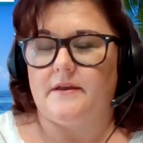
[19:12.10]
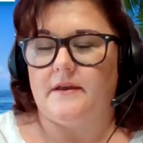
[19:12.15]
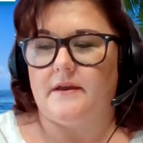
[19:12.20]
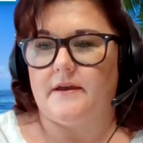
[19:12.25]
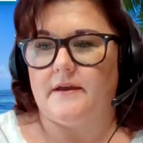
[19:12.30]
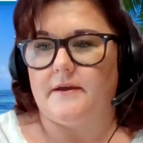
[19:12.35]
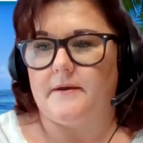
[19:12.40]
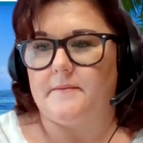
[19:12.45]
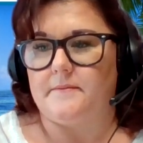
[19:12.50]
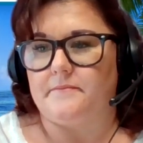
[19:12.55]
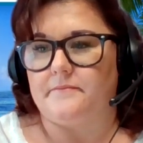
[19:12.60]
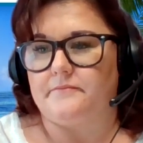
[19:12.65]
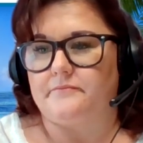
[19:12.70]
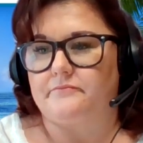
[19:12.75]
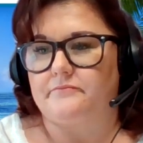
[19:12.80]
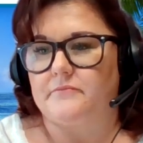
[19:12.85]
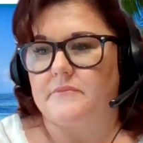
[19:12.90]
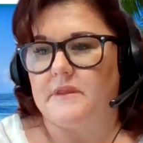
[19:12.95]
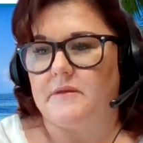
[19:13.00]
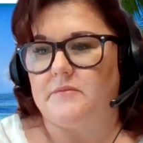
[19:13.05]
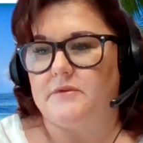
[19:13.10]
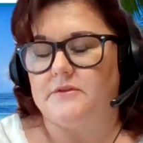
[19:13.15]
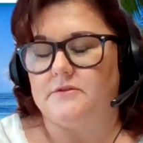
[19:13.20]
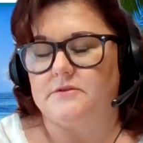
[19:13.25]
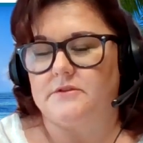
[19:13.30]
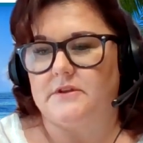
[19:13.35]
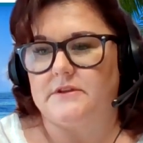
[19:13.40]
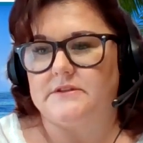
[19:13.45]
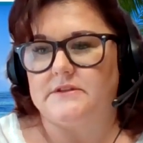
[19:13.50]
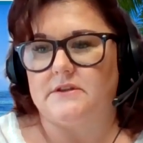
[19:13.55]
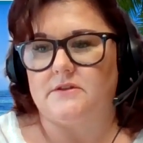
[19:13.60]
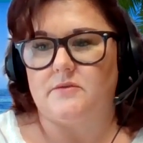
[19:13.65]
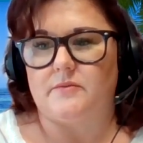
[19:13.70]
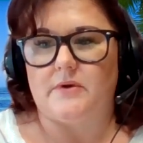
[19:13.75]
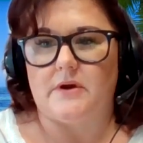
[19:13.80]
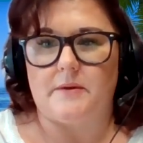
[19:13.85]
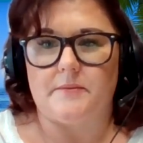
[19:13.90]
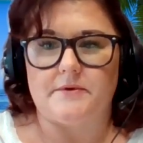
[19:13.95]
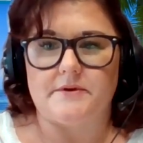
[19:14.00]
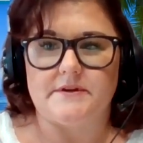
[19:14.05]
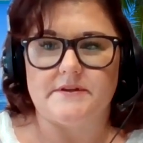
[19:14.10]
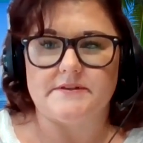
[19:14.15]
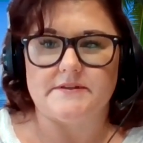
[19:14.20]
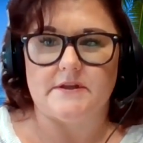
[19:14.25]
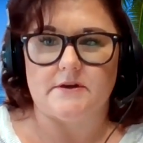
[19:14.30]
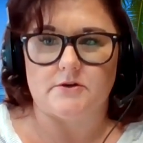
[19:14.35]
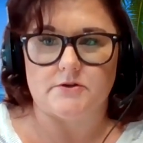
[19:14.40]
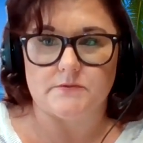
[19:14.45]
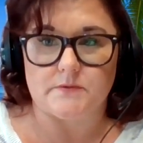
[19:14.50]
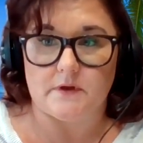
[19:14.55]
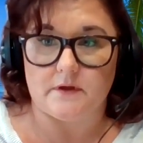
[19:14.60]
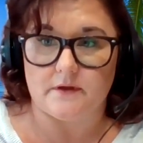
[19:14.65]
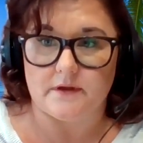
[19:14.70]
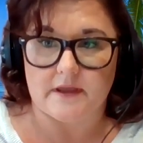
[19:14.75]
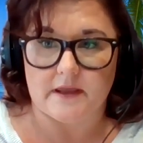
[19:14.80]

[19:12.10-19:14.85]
But there's lots of other properties there as well.